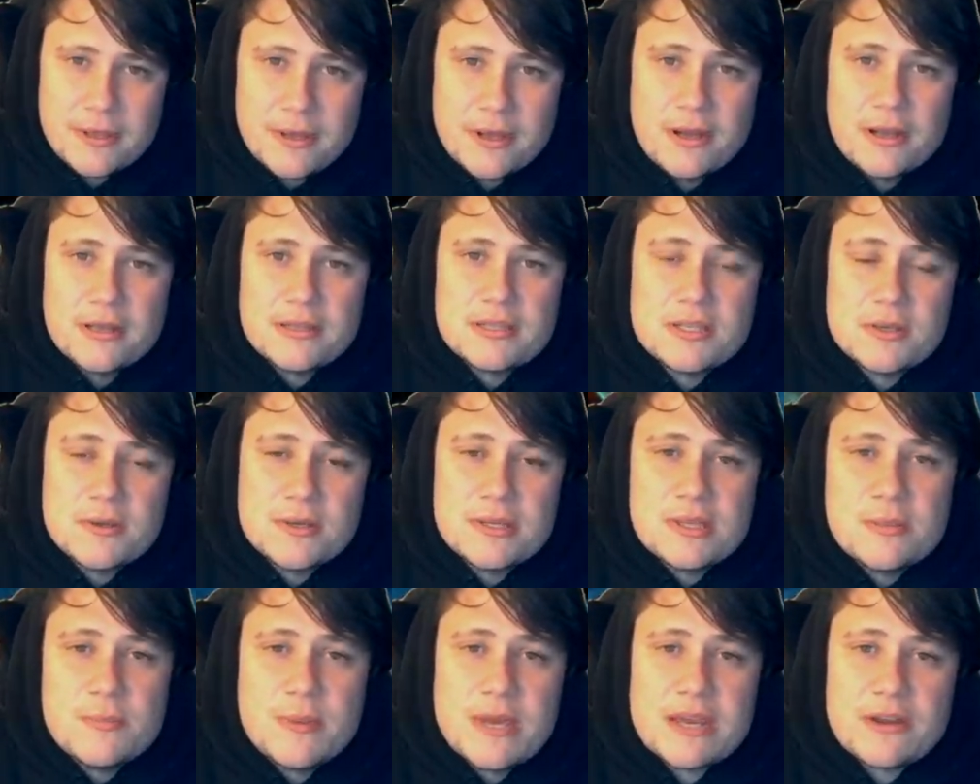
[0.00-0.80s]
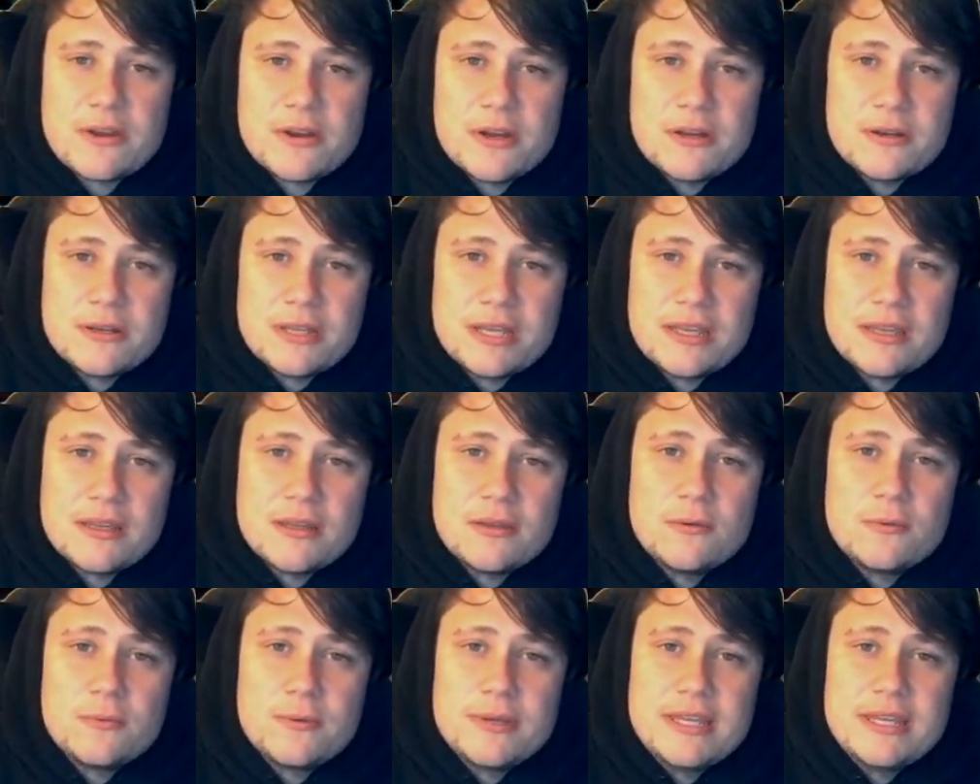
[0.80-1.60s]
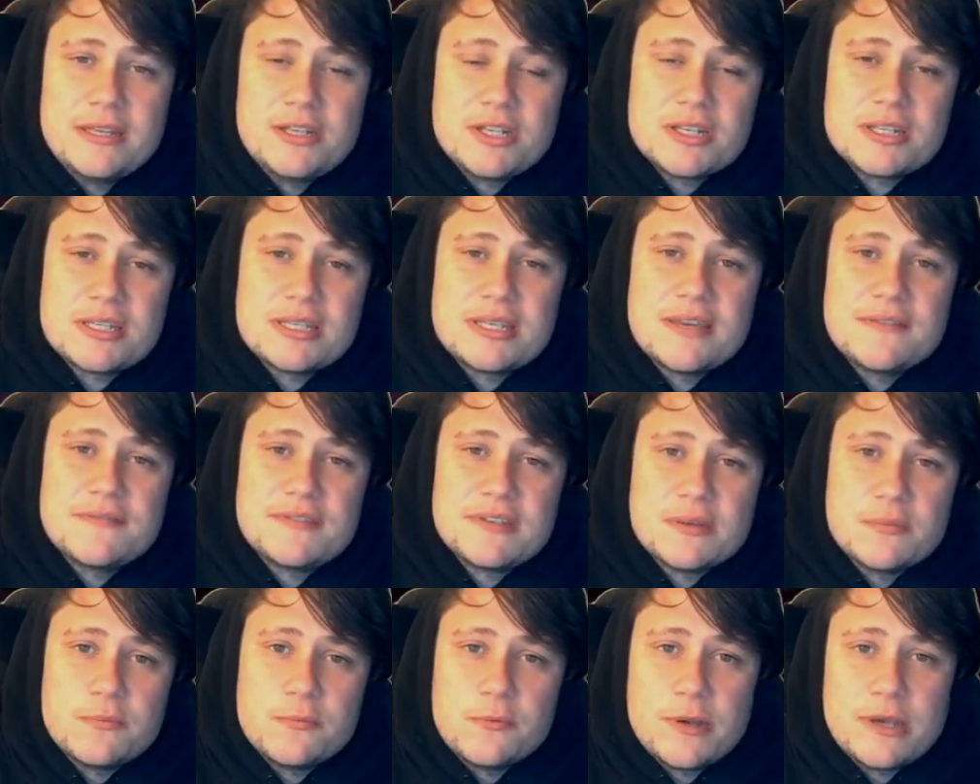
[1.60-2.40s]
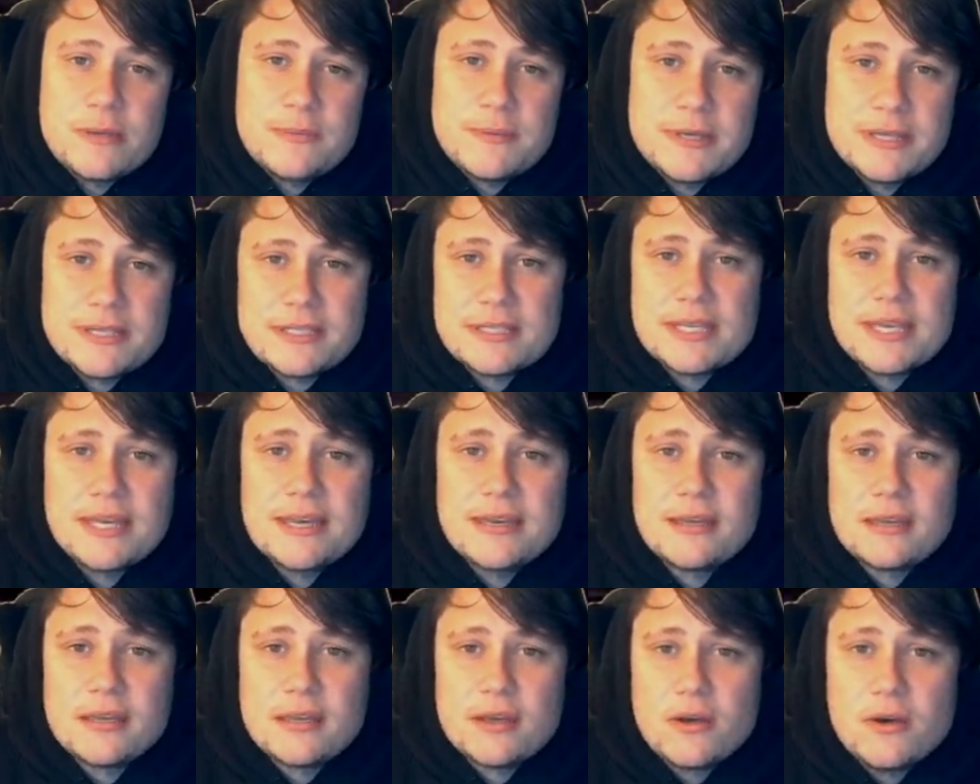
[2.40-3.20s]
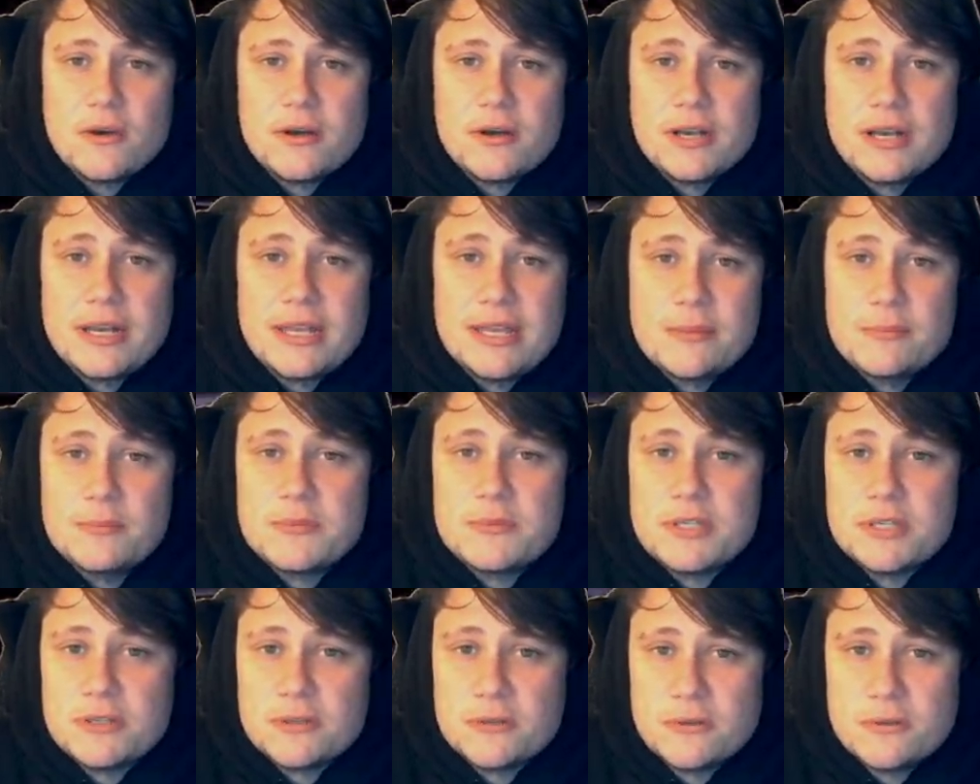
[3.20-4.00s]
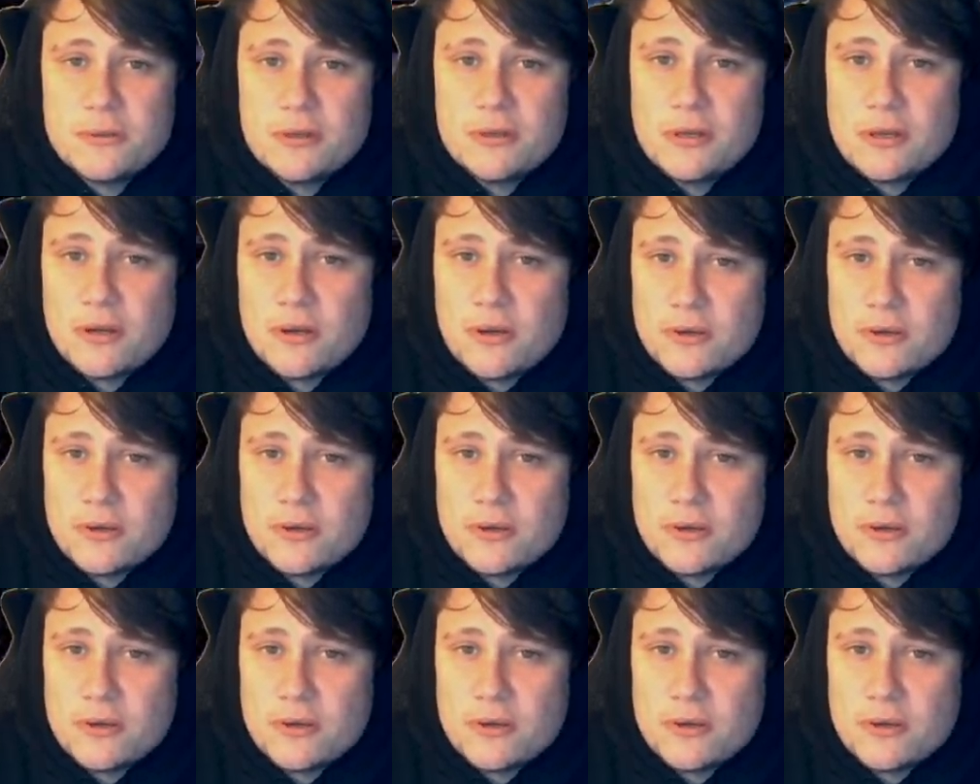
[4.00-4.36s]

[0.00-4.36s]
Alright, so in the background here, we just have some rapier tank on an M2.